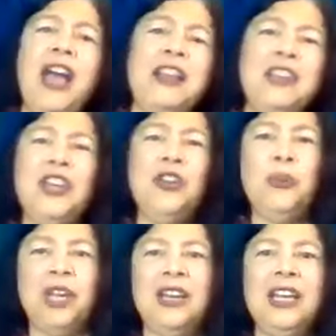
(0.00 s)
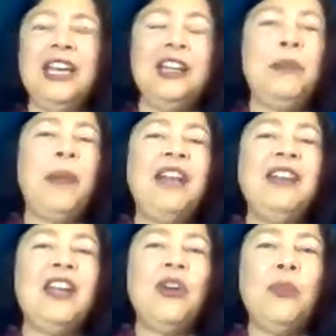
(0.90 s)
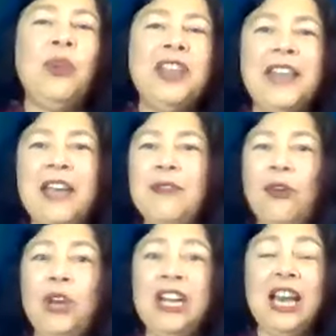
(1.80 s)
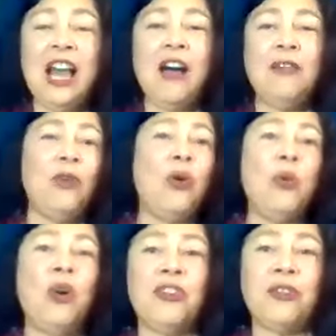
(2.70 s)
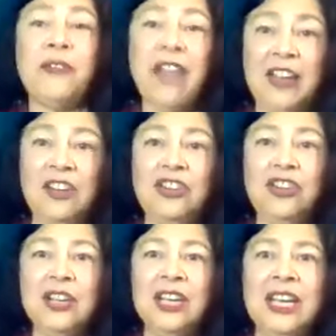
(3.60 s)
human, depending on whether they fall in love or want revenge.